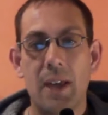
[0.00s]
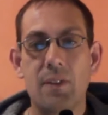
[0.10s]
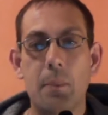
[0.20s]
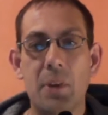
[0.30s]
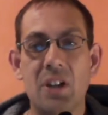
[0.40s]

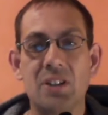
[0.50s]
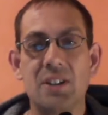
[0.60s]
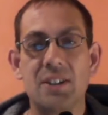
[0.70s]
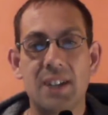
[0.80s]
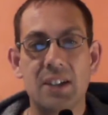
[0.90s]
If a
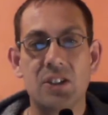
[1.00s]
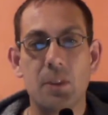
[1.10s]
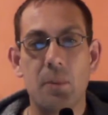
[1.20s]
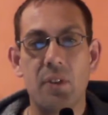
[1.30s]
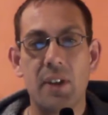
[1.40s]
person says
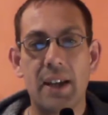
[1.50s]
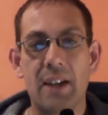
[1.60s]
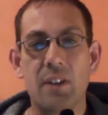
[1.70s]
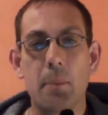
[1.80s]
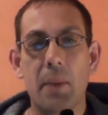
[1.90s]
something
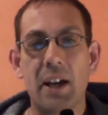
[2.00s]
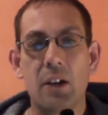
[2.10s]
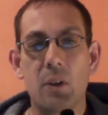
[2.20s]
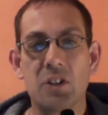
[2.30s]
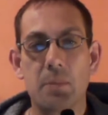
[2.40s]
and the
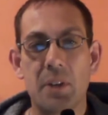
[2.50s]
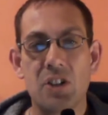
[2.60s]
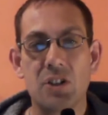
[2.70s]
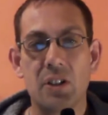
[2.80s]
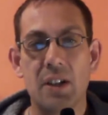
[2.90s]

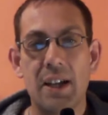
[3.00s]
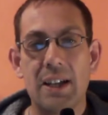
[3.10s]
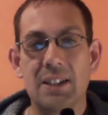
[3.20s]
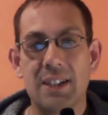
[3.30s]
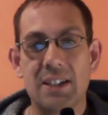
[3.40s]
microexpression
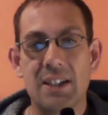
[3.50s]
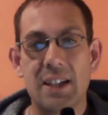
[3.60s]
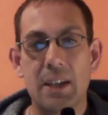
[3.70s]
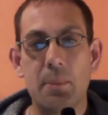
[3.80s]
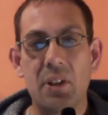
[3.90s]
says that
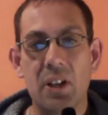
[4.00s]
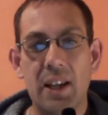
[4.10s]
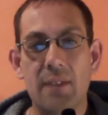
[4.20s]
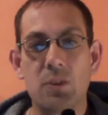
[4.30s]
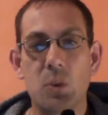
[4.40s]
he
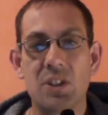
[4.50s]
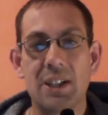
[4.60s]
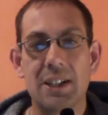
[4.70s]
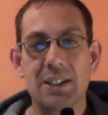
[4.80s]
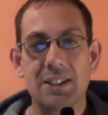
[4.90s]
believes what
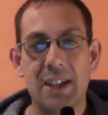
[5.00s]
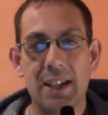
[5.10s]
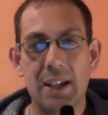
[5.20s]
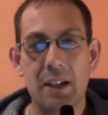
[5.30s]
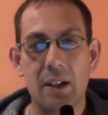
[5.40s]
he is
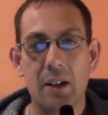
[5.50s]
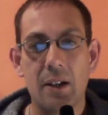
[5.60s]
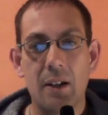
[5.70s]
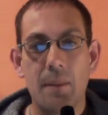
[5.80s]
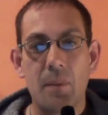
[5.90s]
saying,
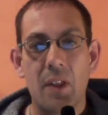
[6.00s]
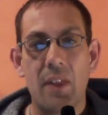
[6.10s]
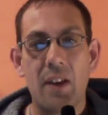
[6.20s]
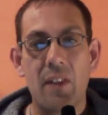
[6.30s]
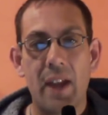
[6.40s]

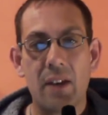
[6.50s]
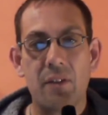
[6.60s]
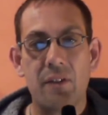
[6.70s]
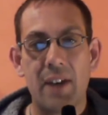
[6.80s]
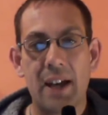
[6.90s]
then that
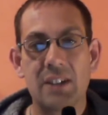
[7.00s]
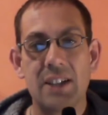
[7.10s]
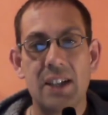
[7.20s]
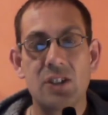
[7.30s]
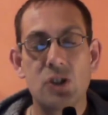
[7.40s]
fact
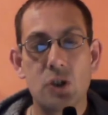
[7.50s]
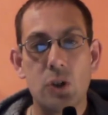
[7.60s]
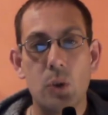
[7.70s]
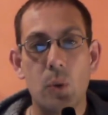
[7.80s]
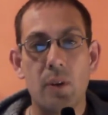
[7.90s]
is
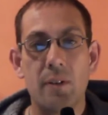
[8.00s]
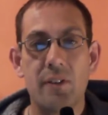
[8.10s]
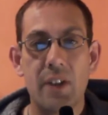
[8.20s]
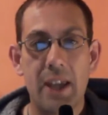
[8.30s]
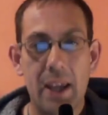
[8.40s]
true
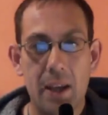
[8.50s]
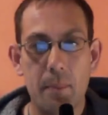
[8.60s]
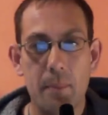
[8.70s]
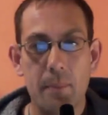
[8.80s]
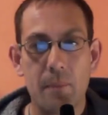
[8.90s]
for
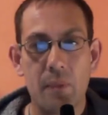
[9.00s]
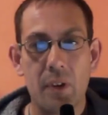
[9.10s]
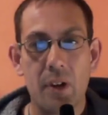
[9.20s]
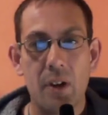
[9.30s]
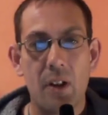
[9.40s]
him.
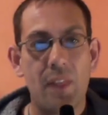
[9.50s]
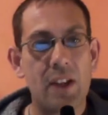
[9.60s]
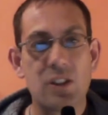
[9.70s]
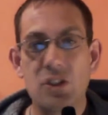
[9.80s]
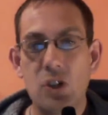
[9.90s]

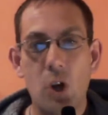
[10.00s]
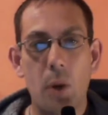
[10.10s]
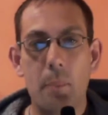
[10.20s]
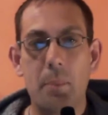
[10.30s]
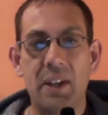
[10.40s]
That does
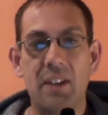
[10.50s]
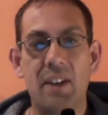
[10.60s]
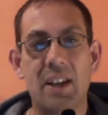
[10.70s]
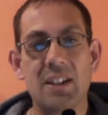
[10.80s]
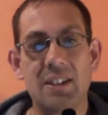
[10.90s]
not mean
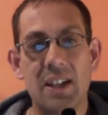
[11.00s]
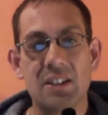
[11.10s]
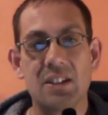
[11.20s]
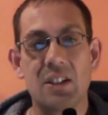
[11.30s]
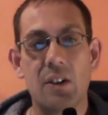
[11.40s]
that it is
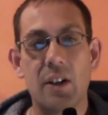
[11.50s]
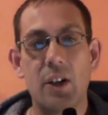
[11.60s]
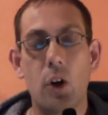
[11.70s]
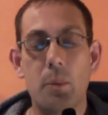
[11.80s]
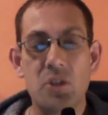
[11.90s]
necessarily
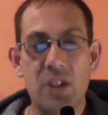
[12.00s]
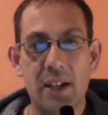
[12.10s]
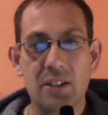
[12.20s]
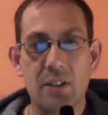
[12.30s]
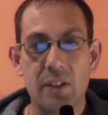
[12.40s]

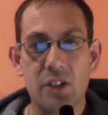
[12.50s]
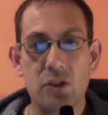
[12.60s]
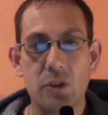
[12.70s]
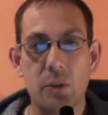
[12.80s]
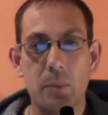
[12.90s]
objectively
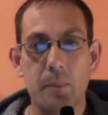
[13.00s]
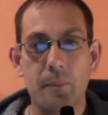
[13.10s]
true.